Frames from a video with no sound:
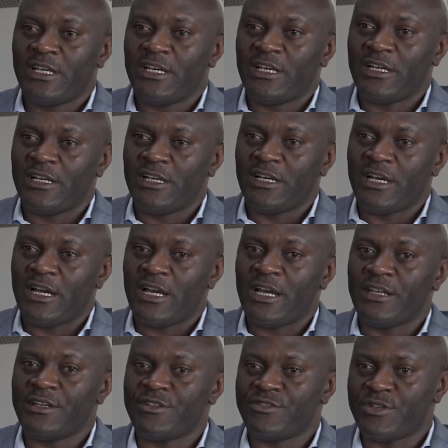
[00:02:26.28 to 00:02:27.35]
I
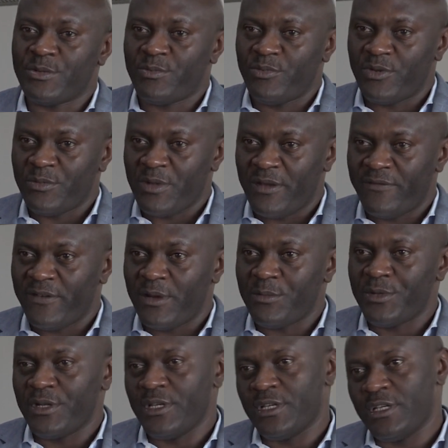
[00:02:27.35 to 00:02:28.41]
had a trip with my
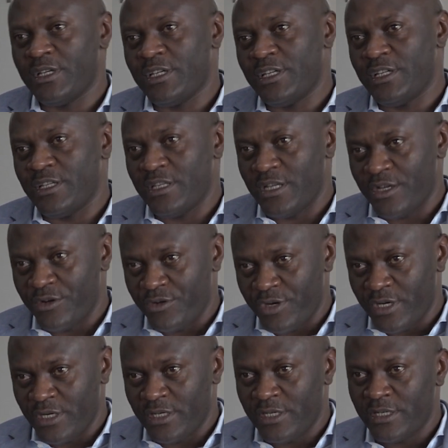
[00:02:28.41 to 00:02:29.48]
family in
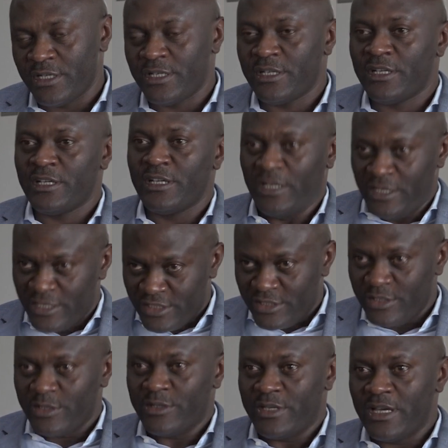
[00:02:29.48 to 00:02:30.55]
Negril.
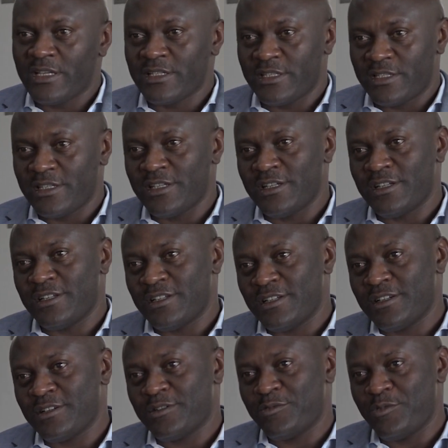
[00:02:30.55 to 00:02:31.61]
So yes,
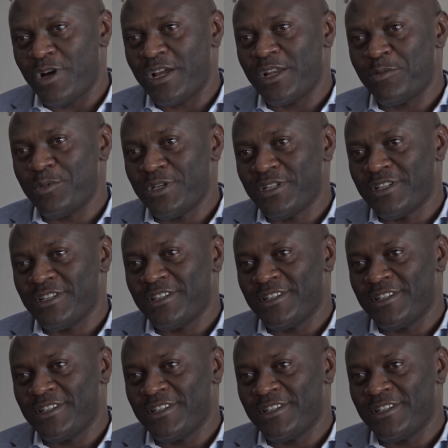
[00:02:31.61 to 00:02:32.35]
quite a bit.